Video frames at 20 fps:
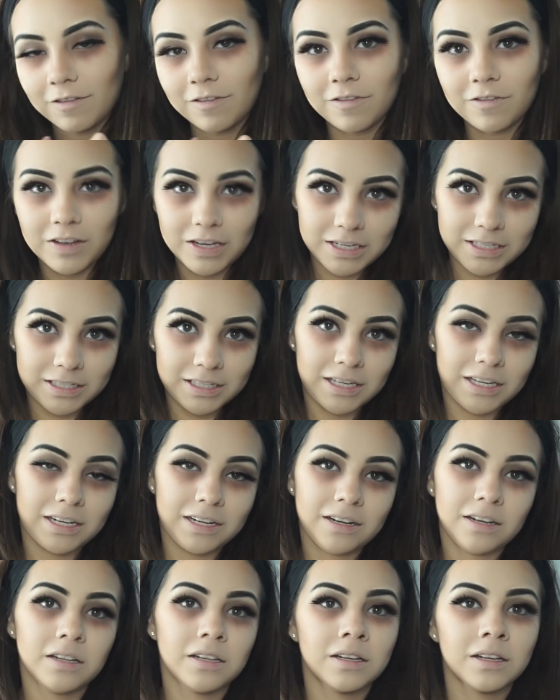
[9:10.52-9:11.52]

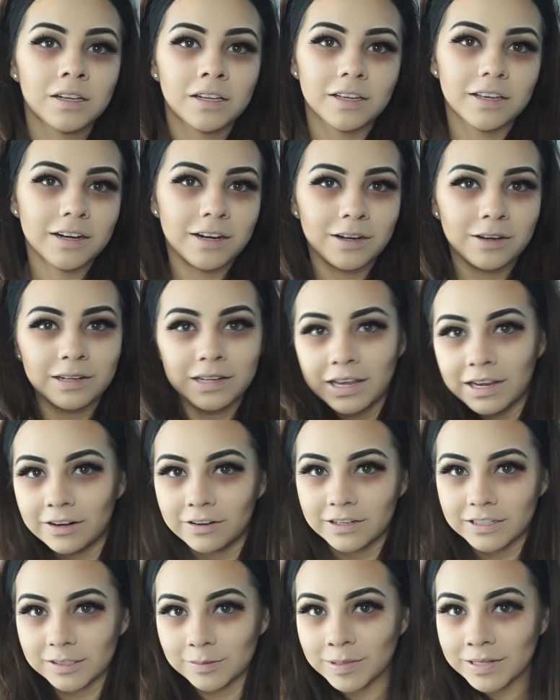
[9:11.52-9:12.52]
Vixen. You know, like
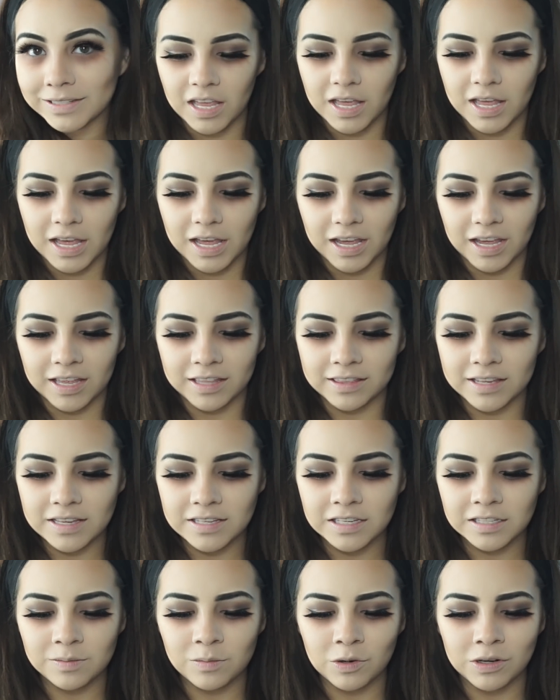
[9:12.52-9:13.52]
Christmas. And
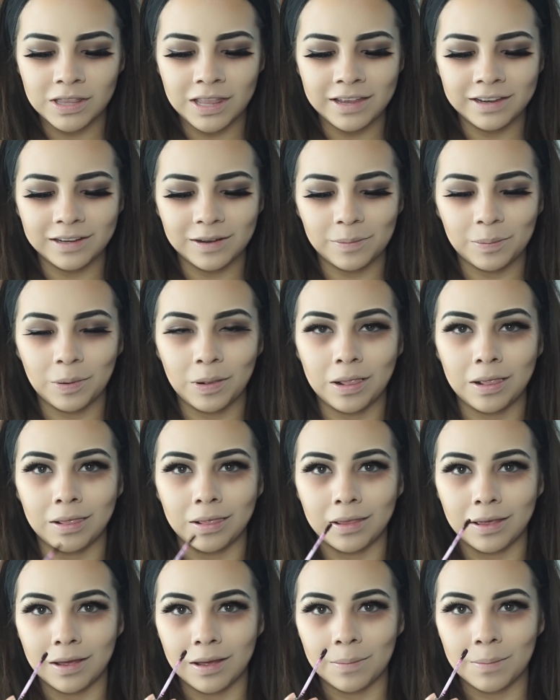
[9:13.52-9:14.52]
this is more like a
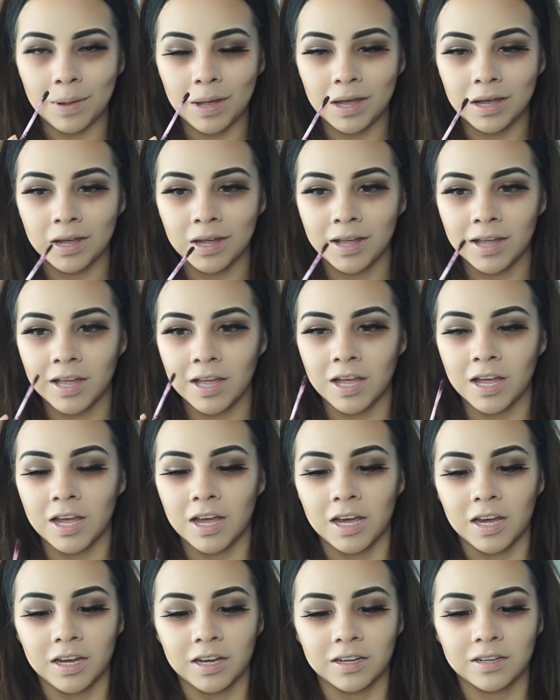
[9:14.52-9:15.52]
plum
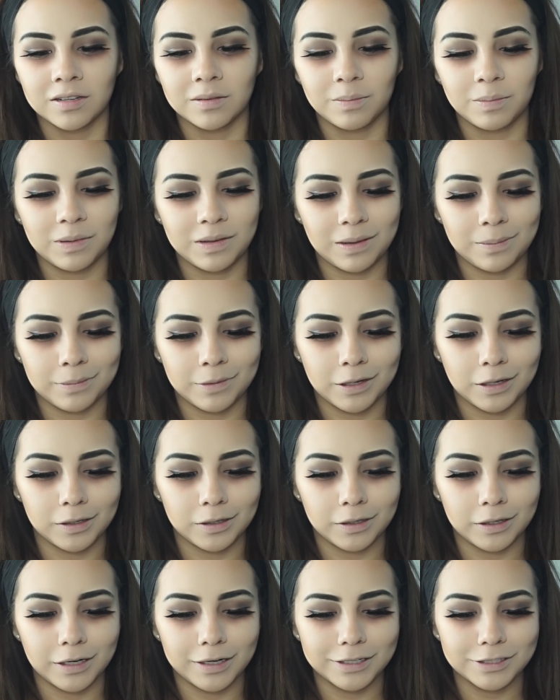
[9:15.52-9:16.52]

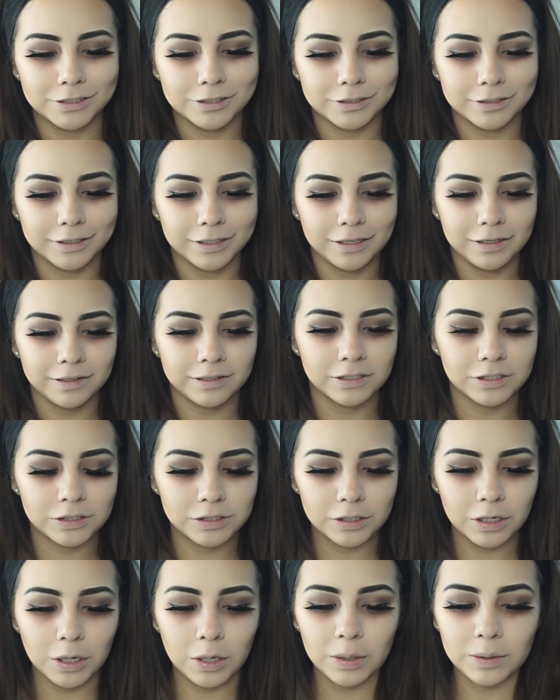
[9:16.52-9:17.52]
color actually.
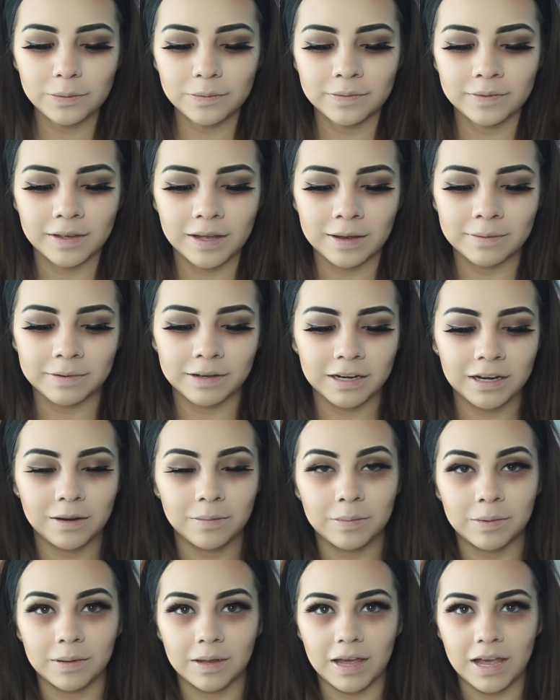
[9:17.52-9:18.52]
So I'm gonna
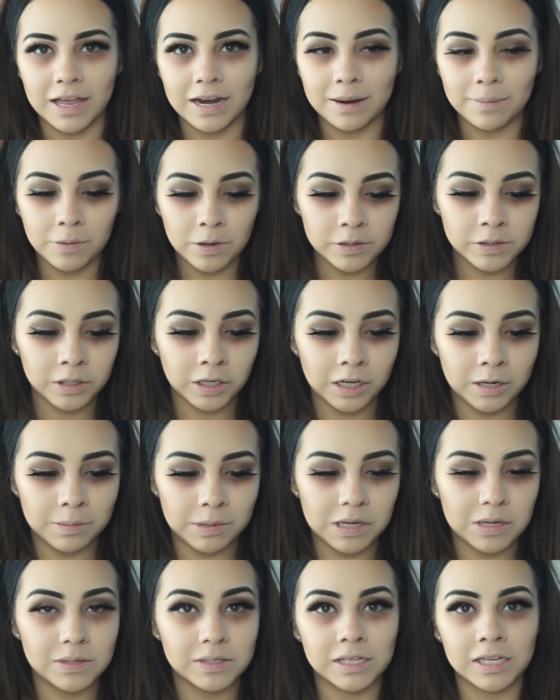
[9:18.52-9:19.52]
be, and I'm also gonna be
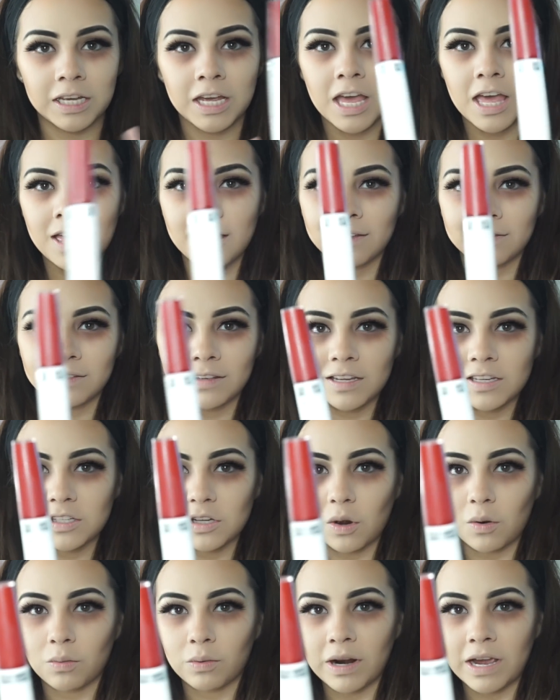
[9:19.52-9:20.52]
using
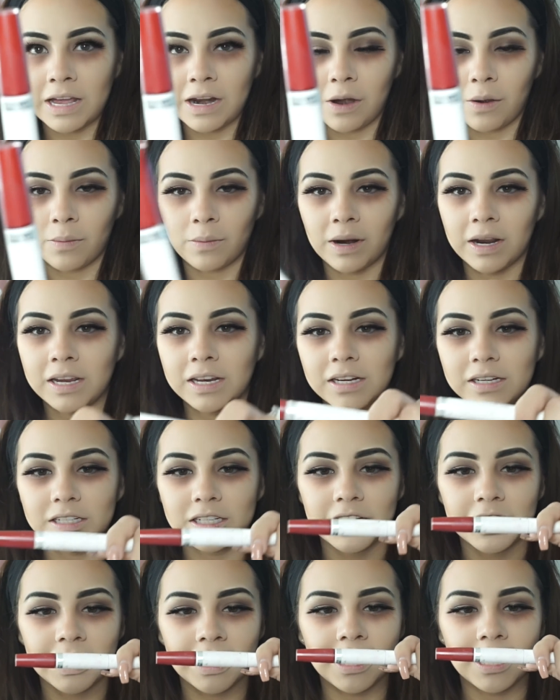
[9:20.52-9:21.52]
this red right
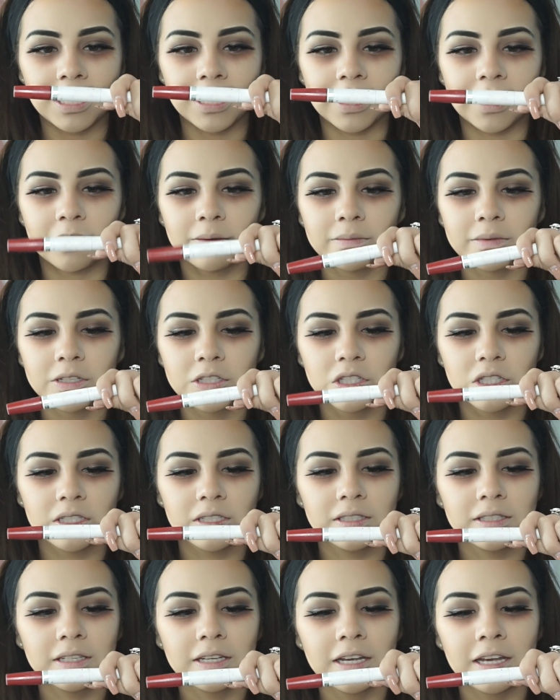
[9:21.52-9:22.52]
here, which
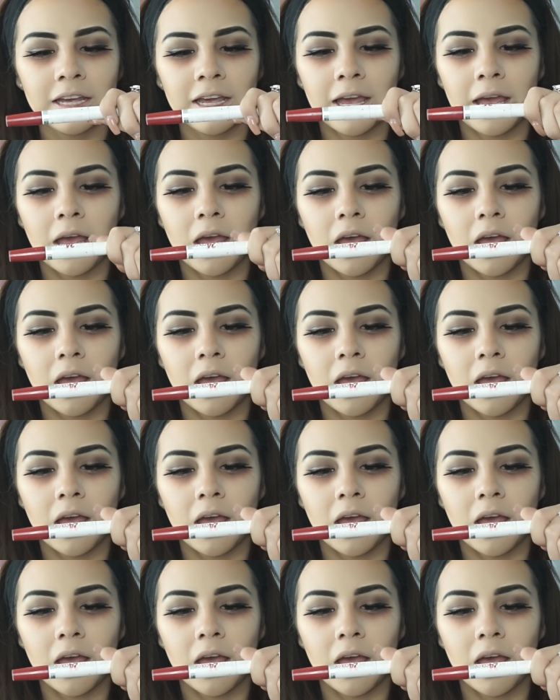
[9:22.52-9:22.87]
is a